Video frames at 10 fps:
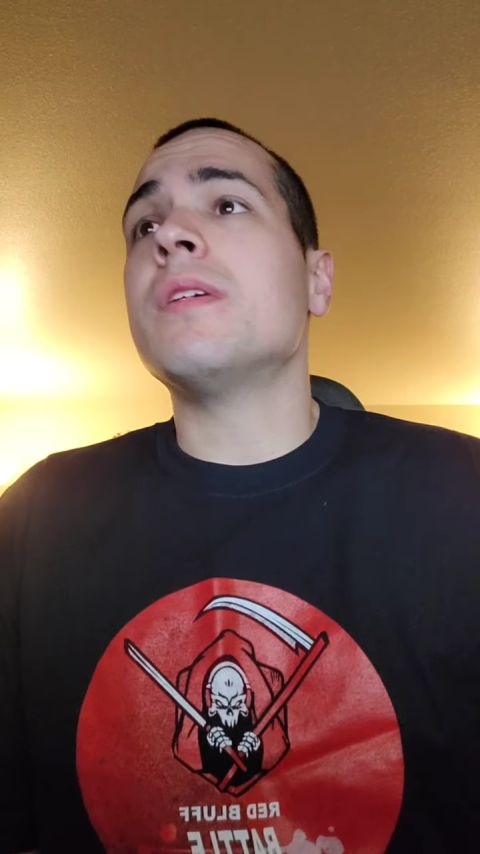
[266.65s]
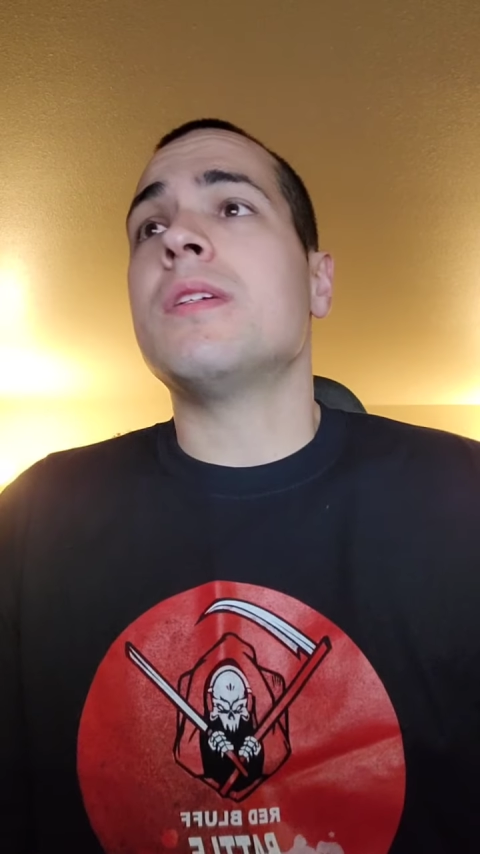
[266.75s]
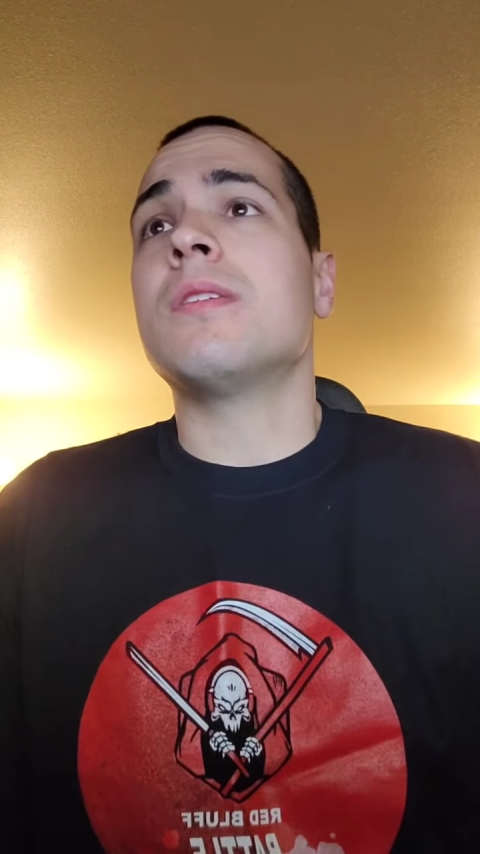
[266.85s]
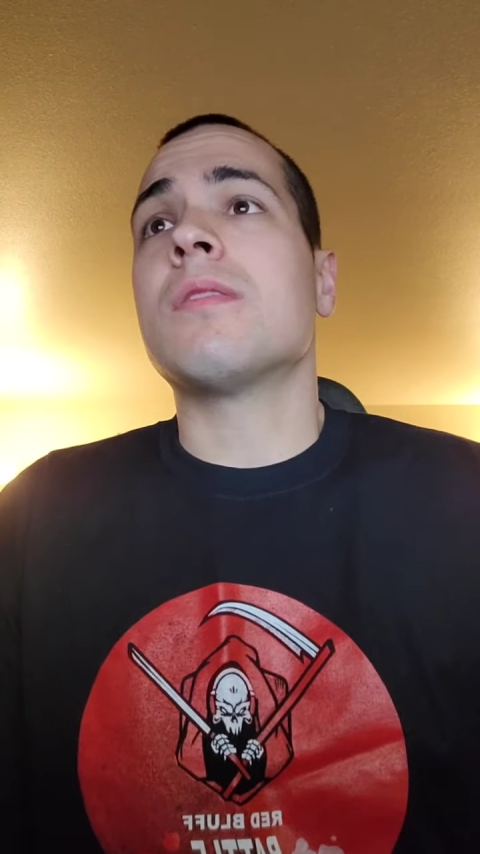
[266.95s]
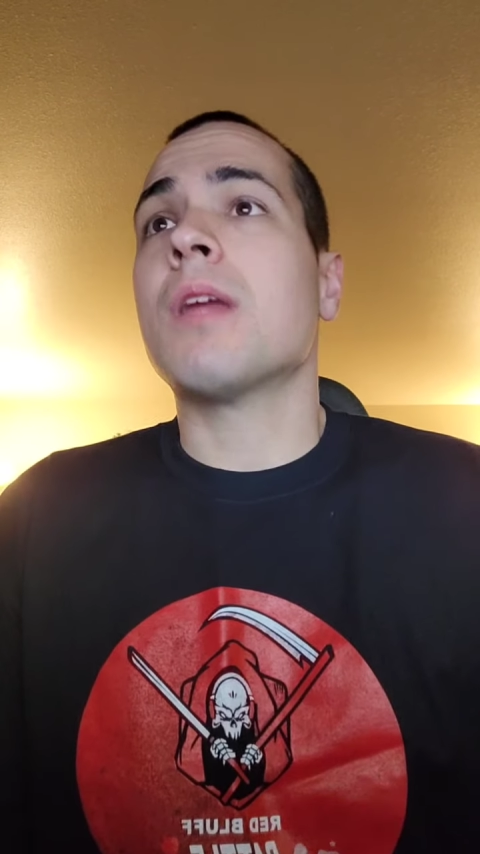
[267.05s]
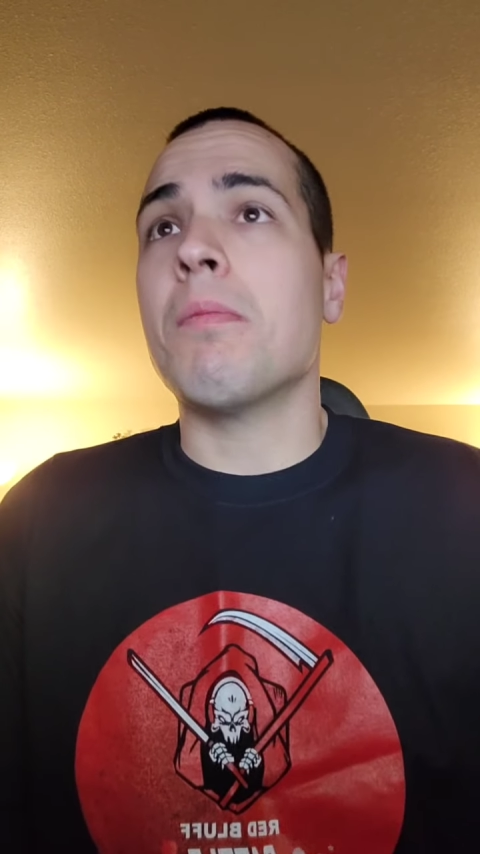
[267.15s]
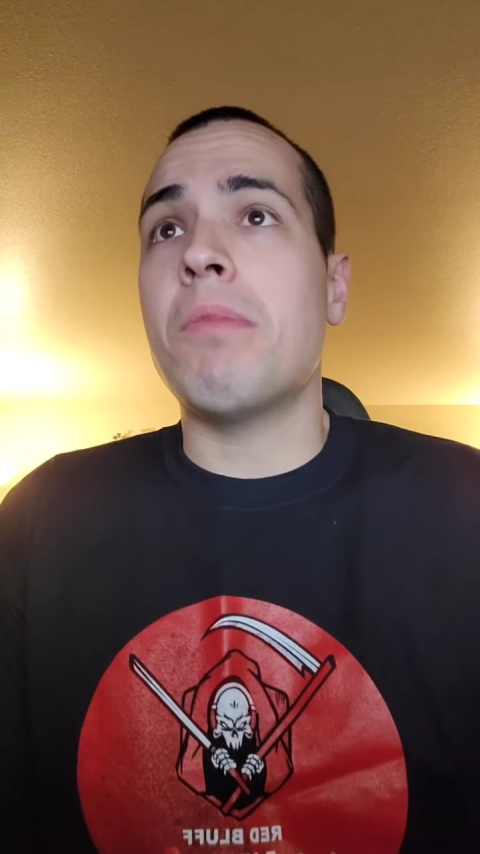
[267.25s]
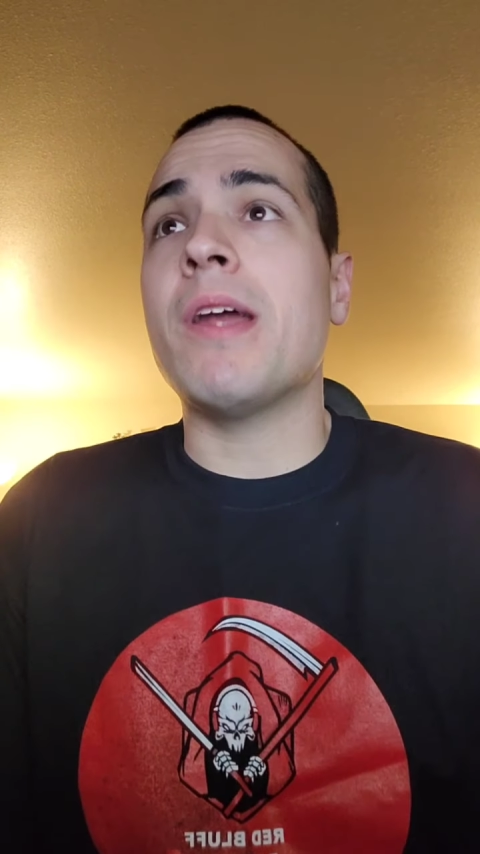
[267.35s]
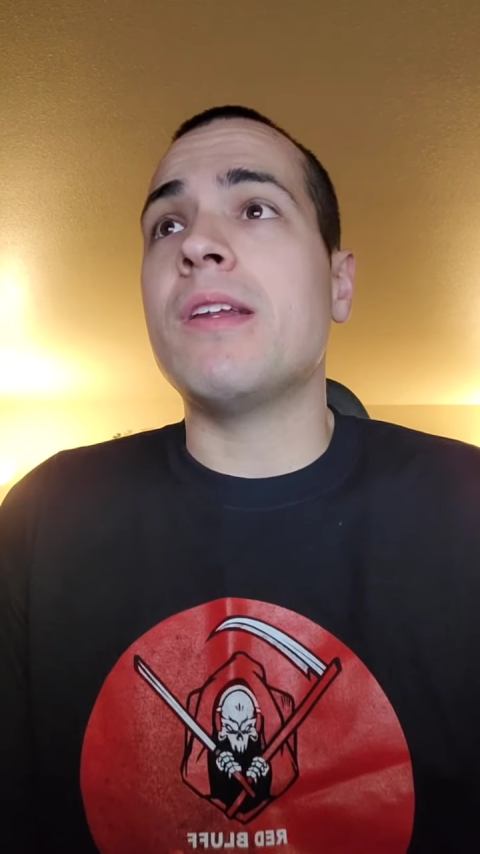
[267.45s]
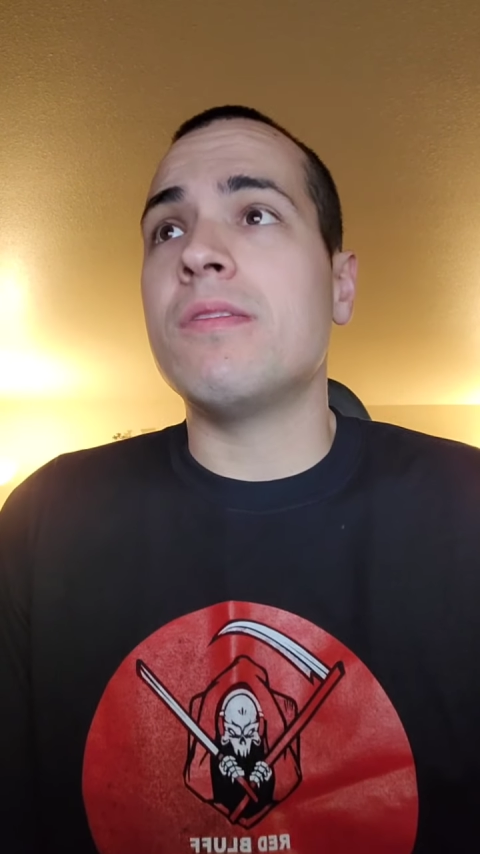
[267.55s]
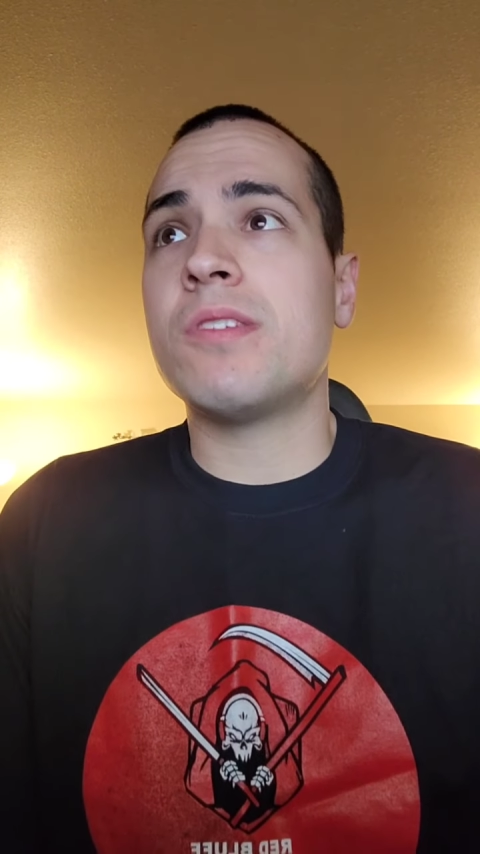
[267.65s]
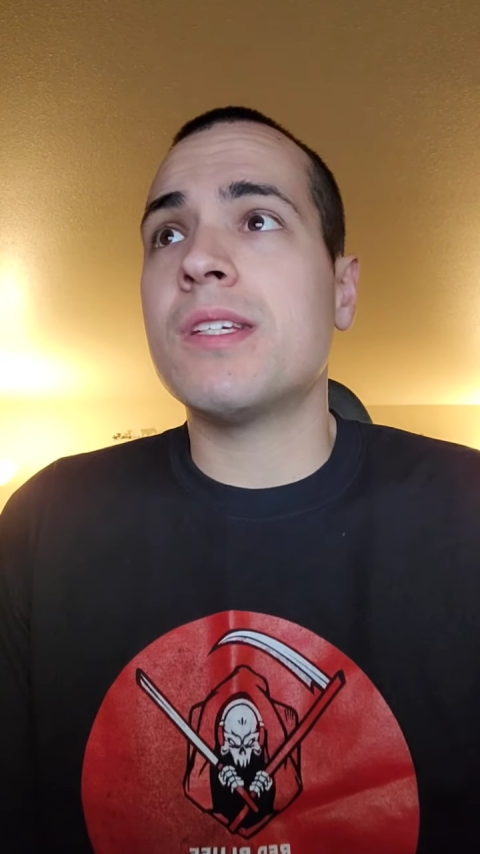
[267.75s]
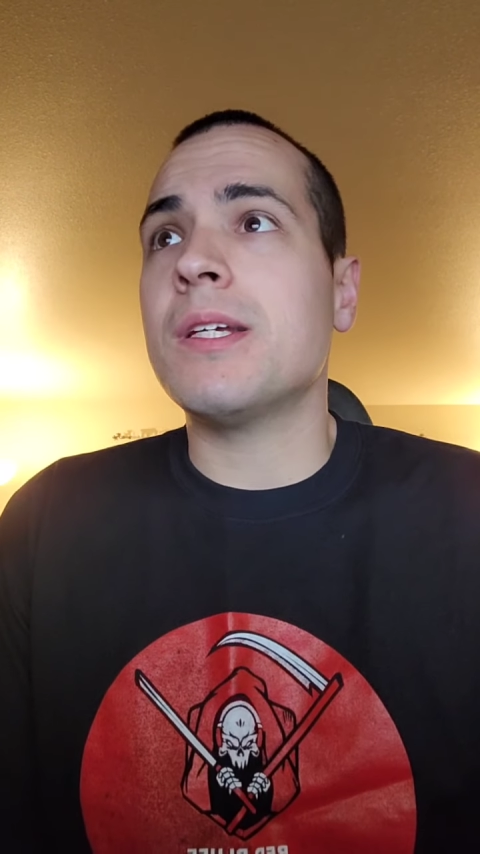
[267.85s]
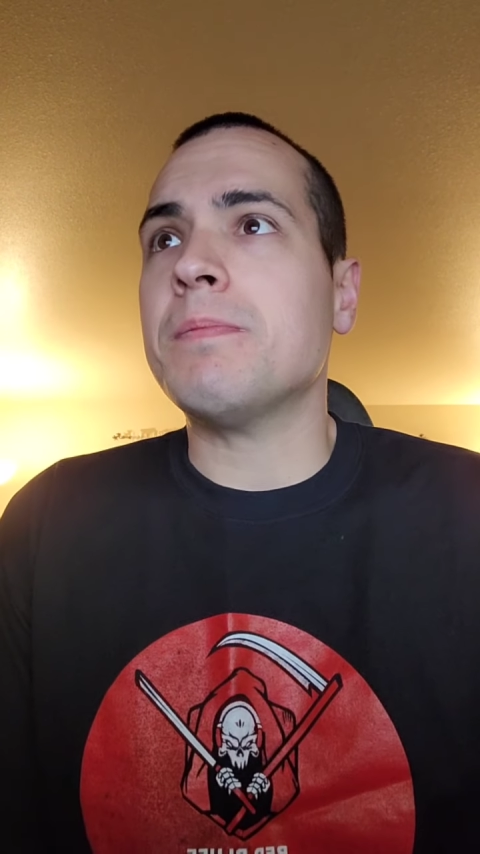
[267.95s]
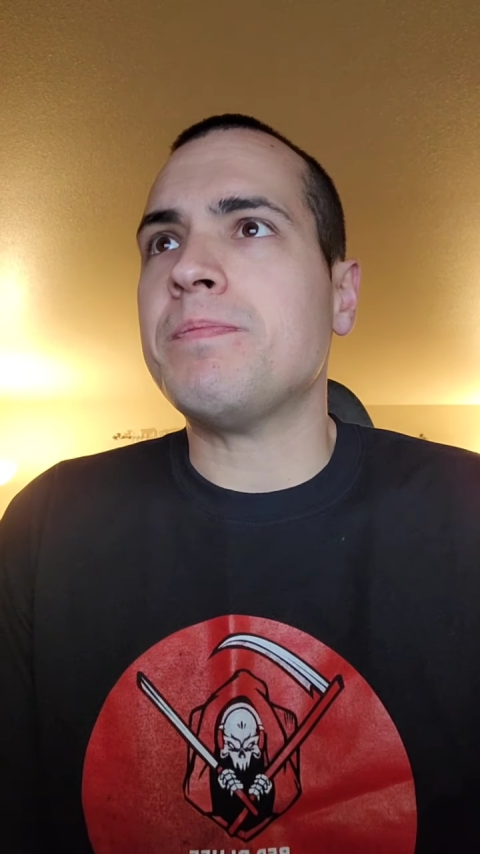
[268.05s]
in a competitive
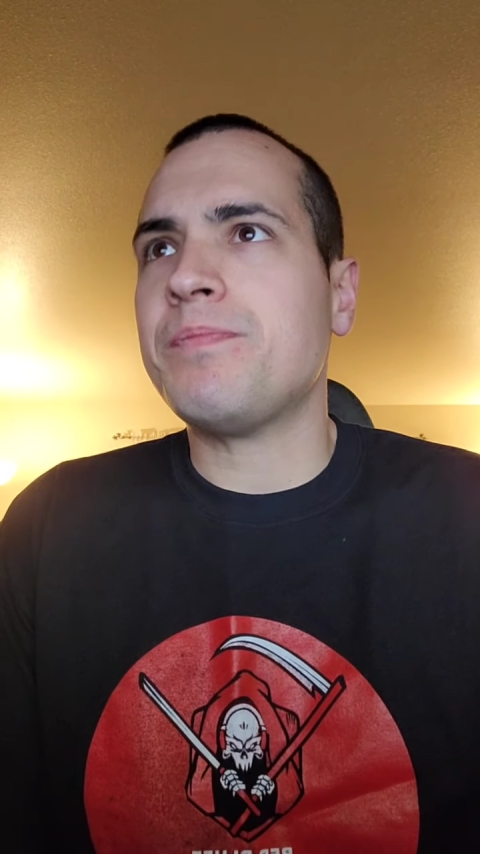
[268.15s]
scene.